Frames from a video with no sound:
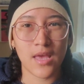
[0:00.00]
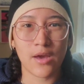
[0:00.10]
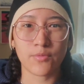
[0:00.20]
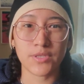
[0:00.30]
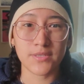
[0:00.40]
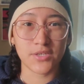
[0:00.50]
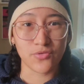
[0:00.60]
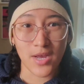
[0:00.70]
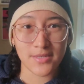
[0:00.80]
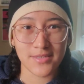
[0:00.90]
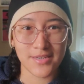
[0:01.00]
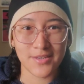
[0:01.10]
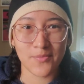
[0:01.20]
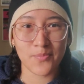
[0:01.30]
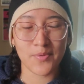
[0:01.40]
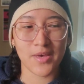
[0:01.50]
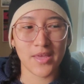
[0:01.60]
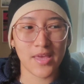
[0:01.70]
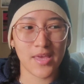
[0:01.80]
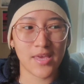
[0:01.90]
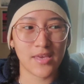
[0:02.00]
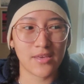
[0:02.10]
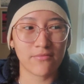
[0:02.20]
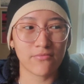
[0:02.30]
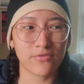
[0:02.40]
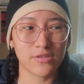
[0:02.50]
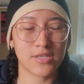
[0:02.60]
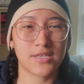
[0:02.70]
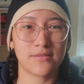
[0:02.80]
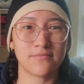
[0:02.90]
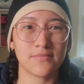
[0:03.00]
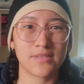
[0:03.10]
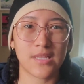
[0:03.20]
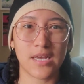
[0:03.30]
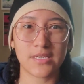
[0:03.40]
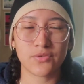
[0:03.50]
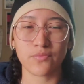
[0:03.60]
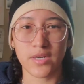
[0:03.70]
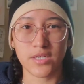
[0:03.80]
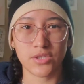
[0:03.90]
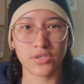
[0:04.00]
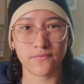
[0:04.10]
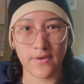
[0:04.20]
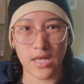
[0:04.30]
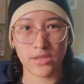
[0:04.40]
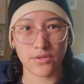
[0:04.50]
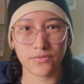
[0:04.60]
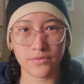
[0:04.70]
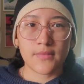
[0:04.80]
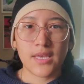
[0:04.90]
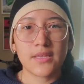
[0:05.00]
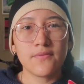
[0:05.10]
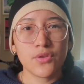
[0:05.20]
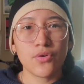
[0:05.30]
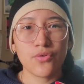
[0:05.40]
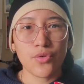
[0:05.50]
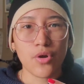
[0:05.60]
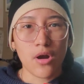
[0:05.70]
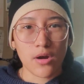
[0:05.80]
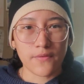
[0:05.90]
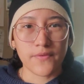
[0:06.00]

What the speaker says: I wouldn't say drastic, but a really nice range of values. And even though there are